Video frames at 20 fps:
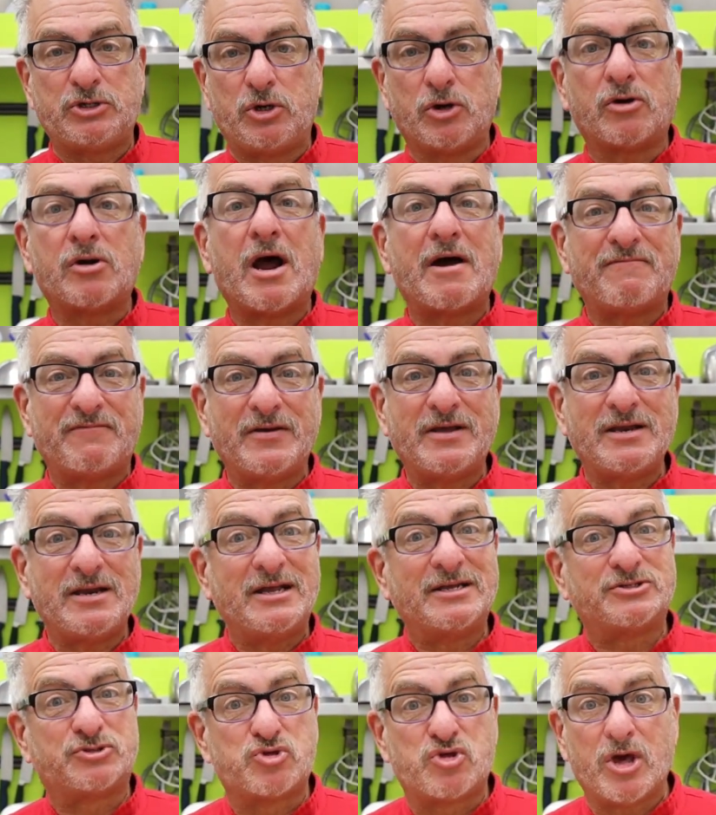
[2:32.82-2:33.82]
Your oven
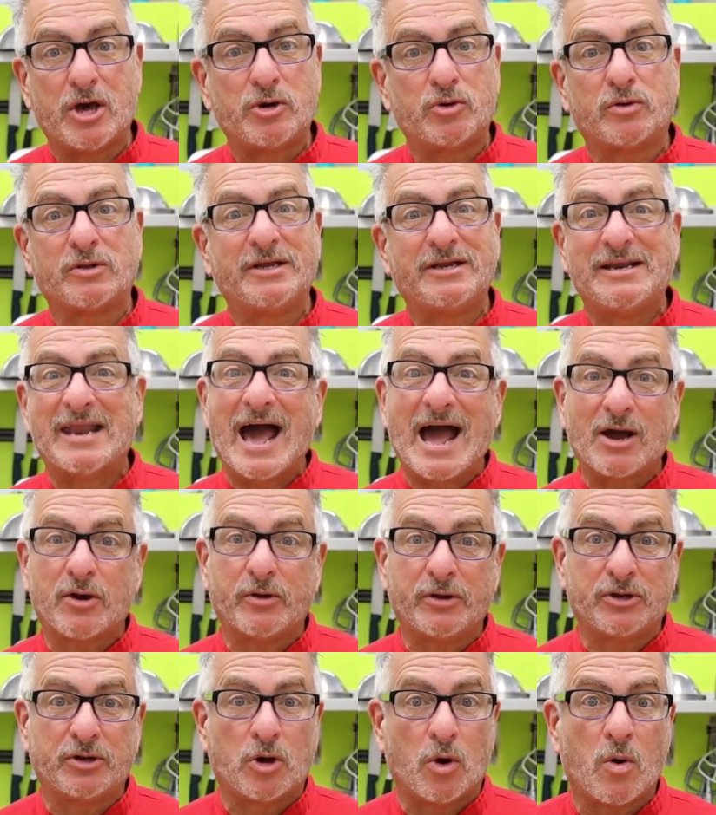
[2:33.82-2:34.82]
is generally not
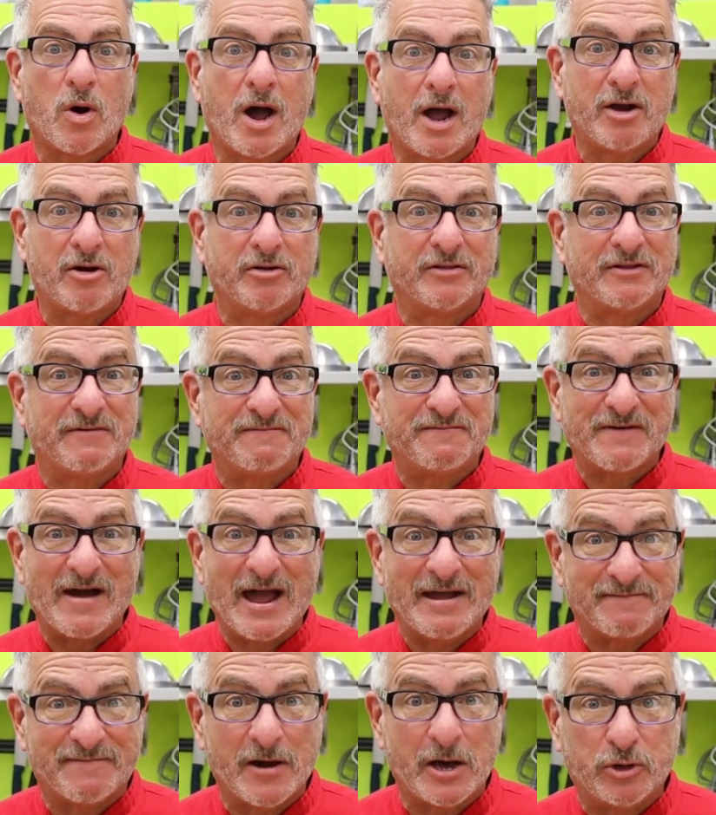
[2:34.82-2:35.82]
going to go higher than
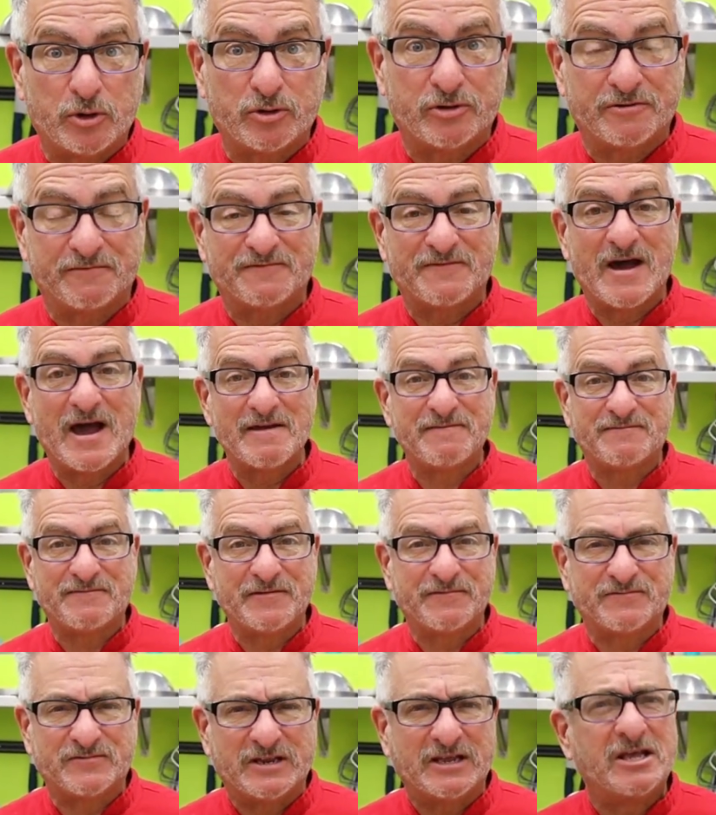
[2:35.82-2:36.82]
500 or
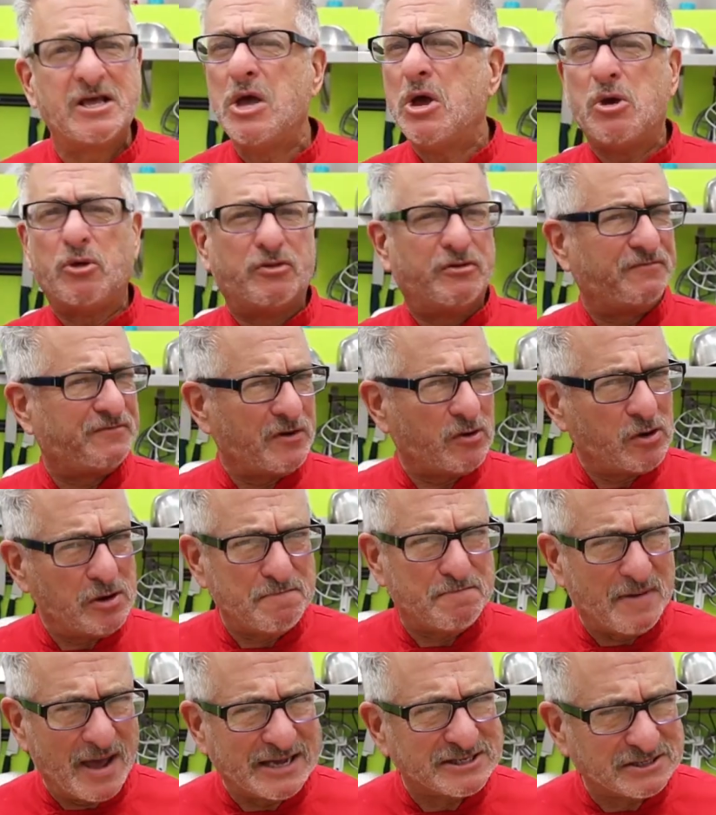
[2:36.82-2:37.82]
550. The very
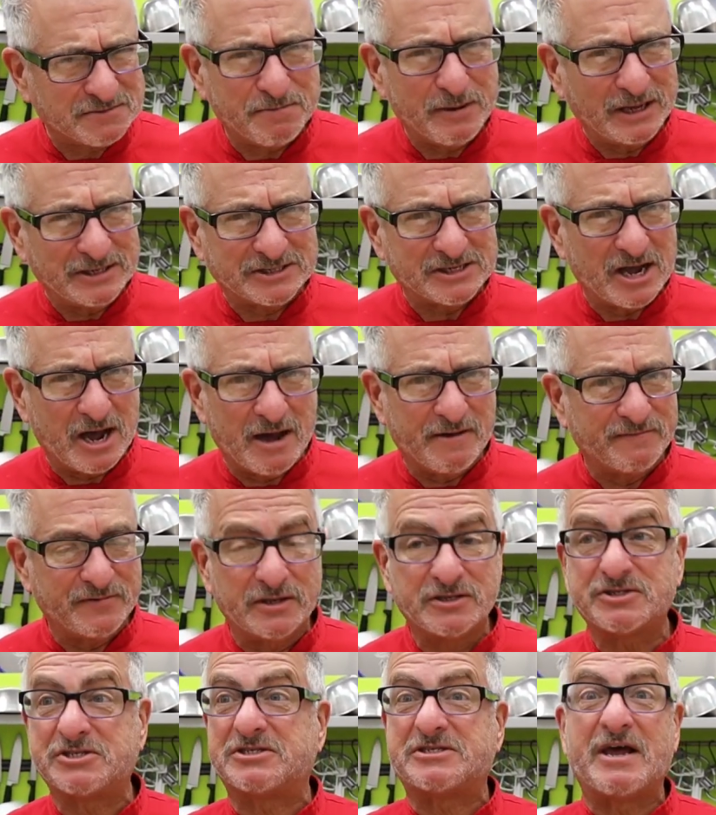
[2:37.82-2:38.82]
best pizza
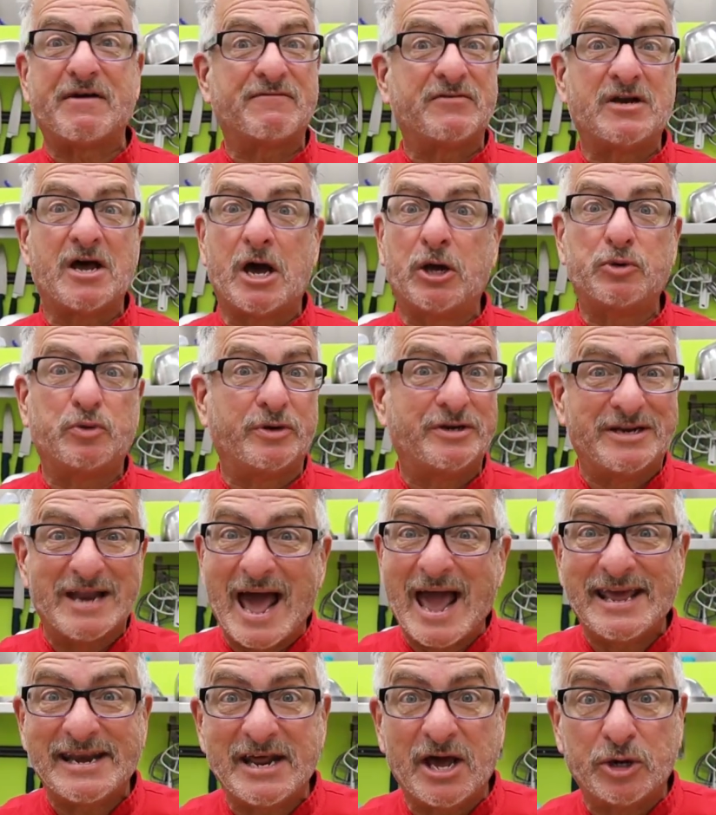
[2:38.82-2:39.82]
ovens, 700,
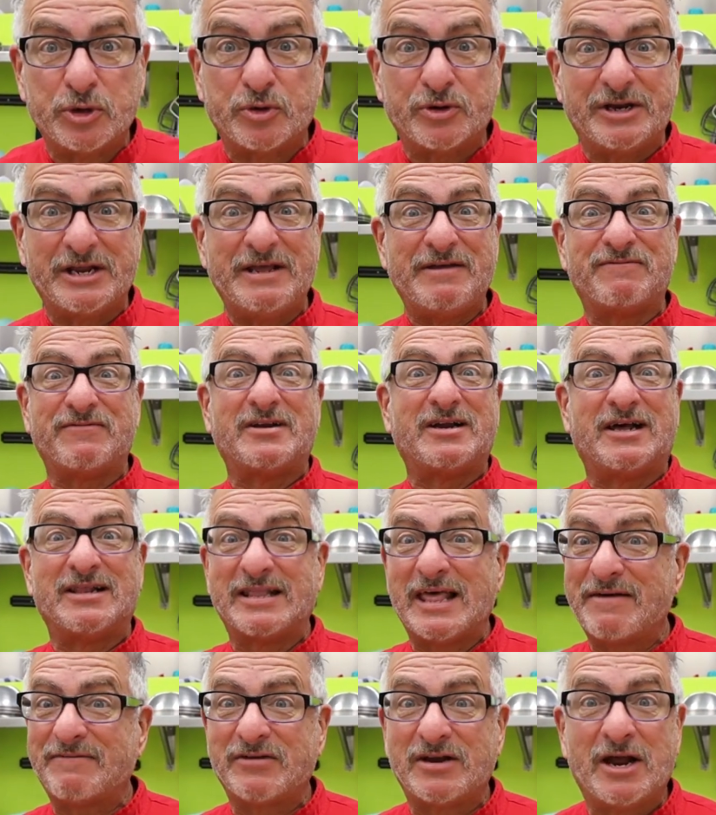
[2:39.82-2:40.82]
900, even
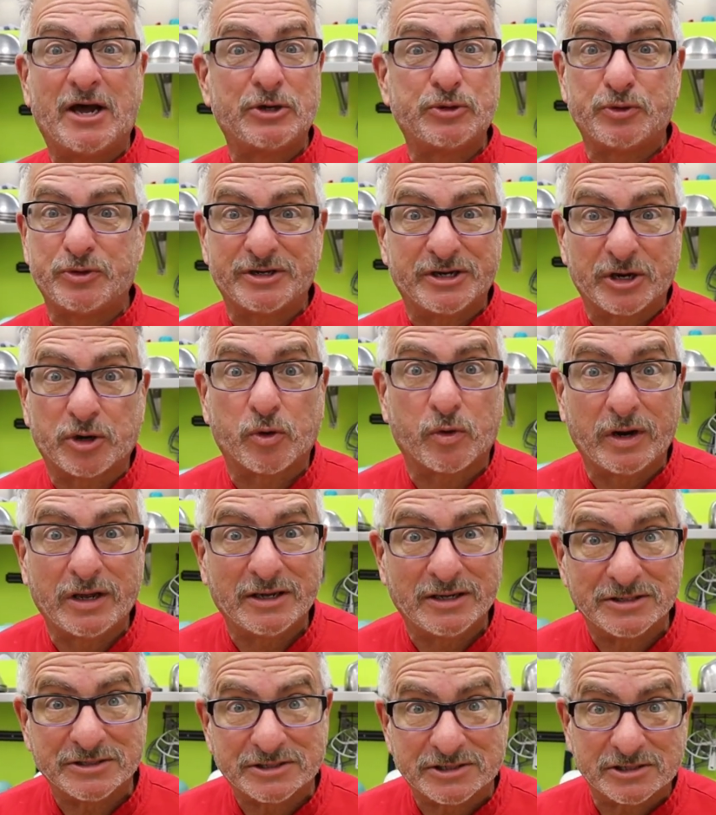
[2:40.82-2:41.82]
1100
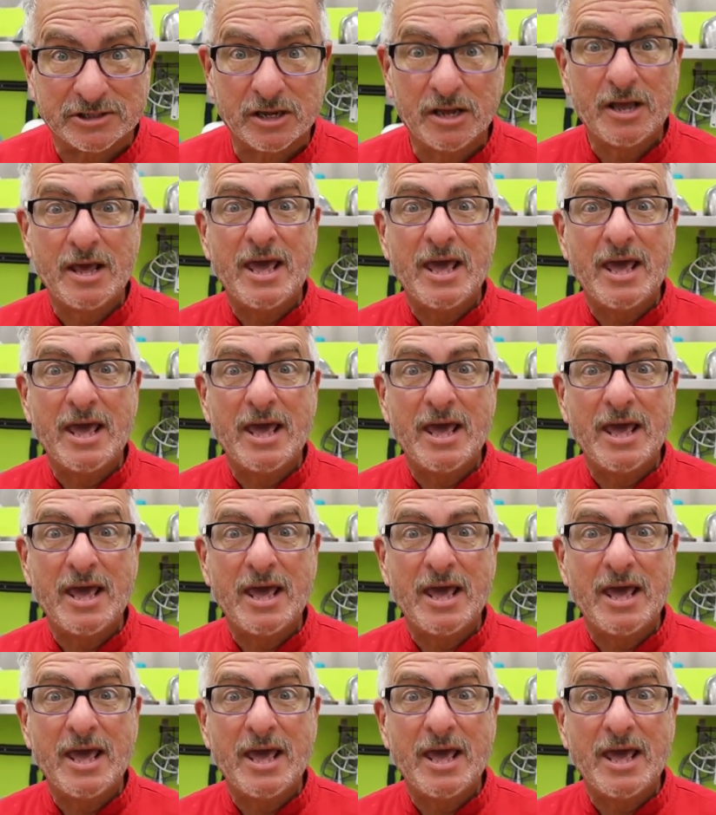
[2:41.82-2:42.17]
degrees.